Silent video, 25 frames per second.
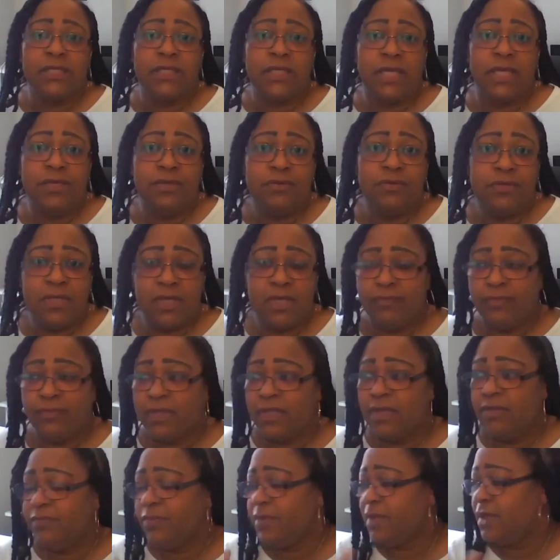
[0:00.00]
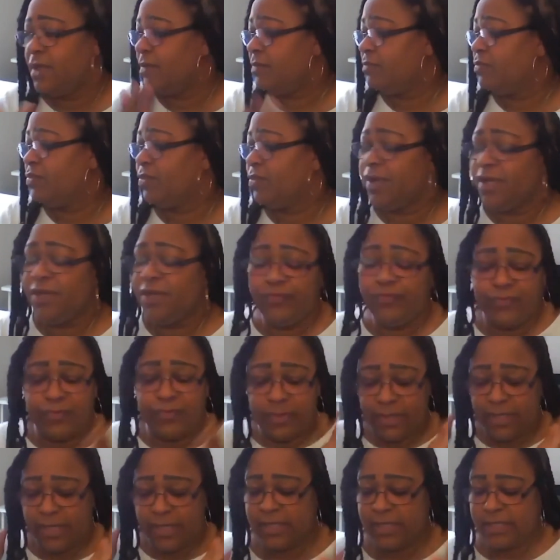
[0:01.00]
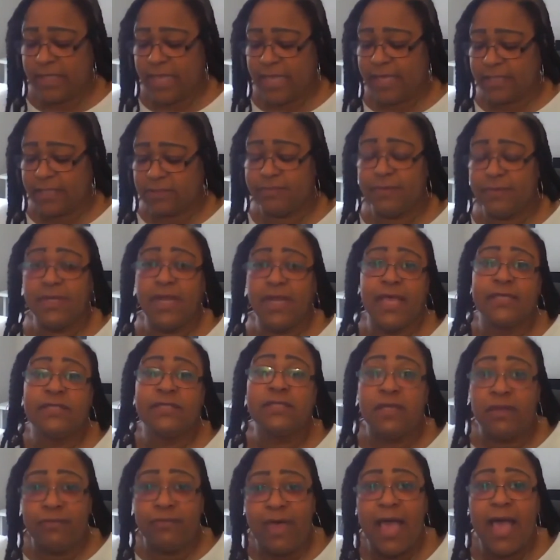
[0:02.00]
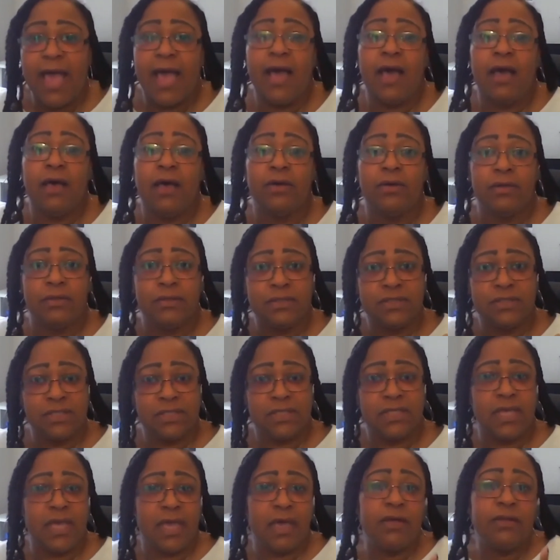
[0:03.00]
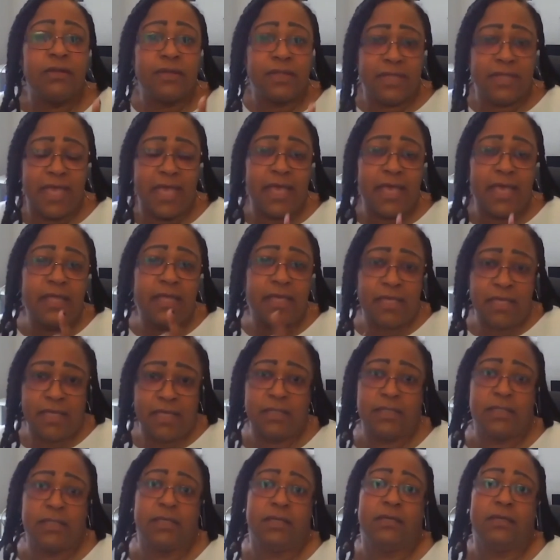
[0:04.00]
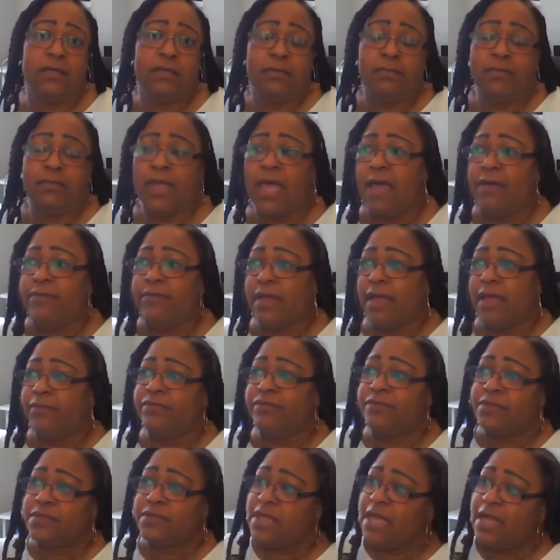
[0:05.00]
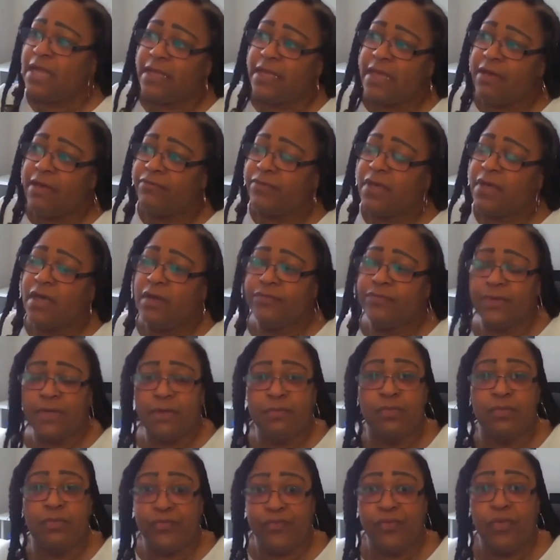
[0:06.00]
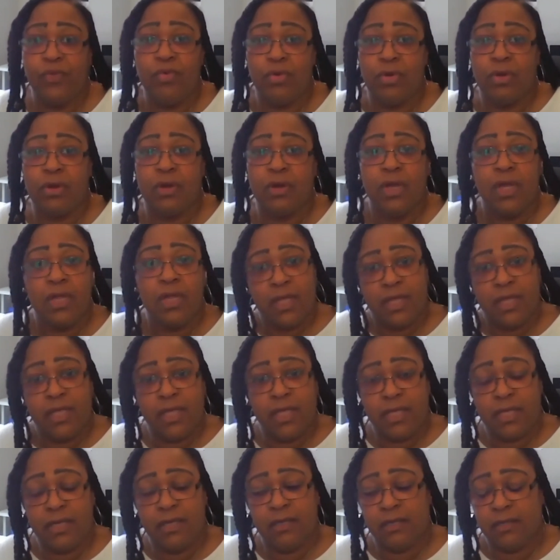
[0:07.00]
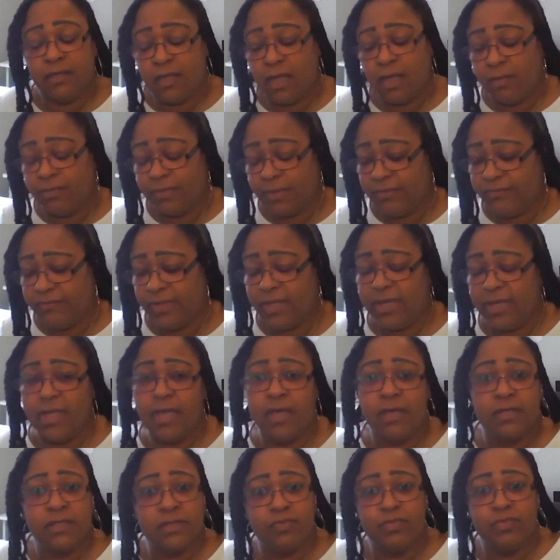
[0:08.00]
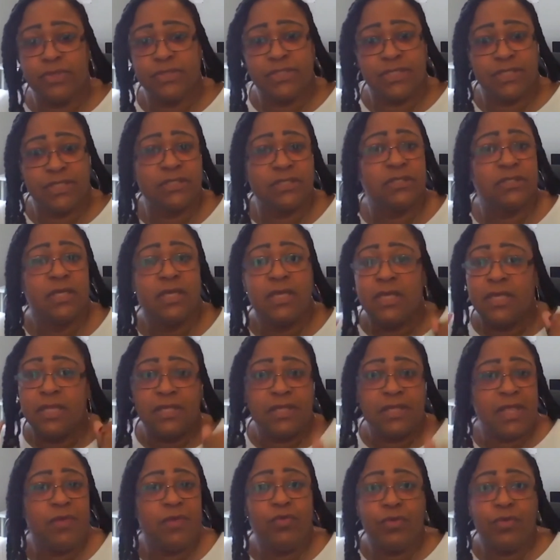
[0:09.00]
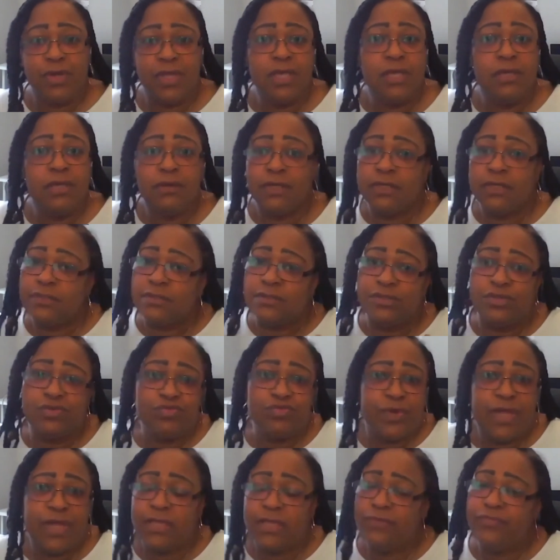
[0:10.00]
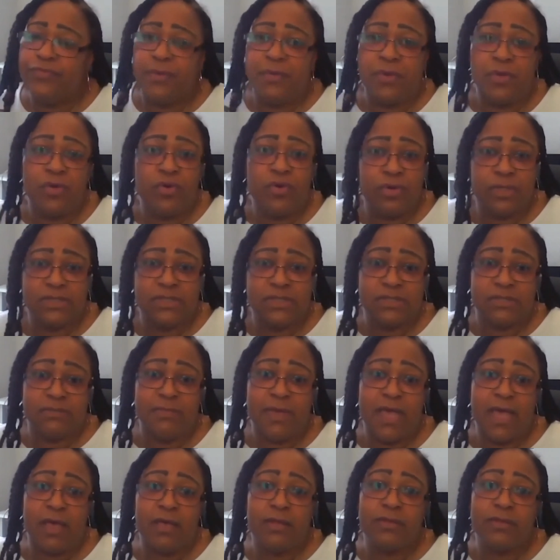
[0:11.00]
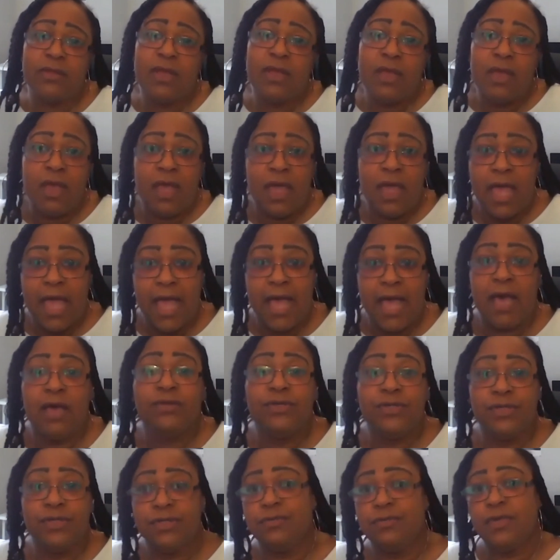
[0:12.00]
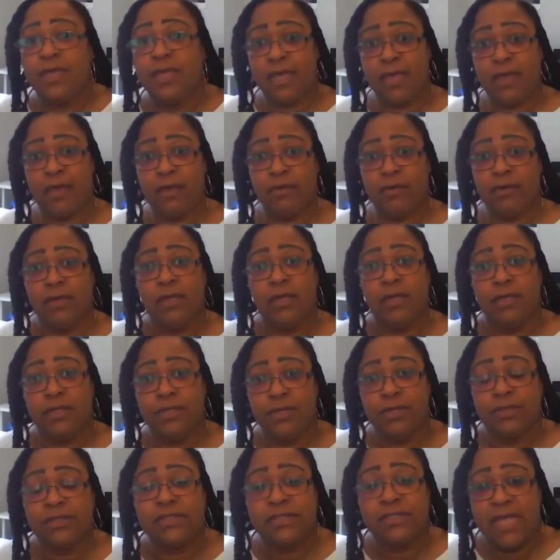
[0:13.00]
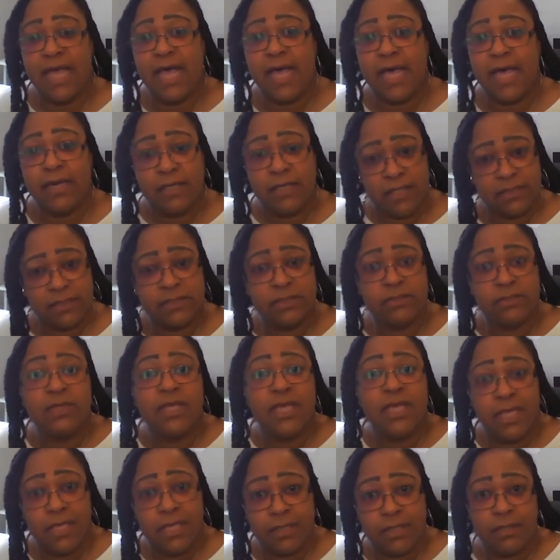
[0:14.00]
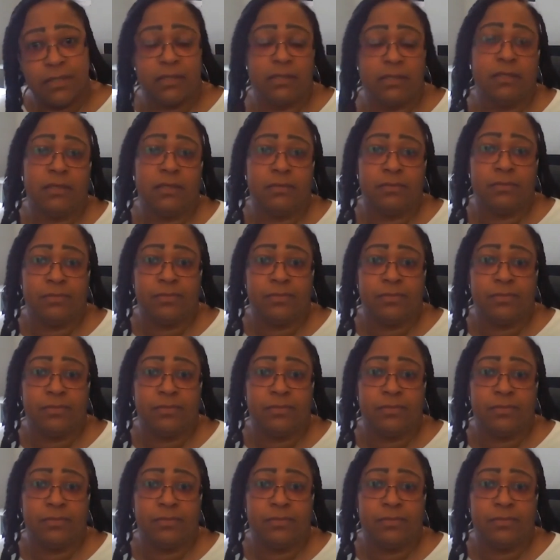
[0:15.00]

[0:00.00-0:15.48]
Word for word: Can you give me a brief explanation of how to count that income? I think I've covered it before in a couple of videos, but just they want to hear it directly from the horse's mouth. How do you count your side hustle income?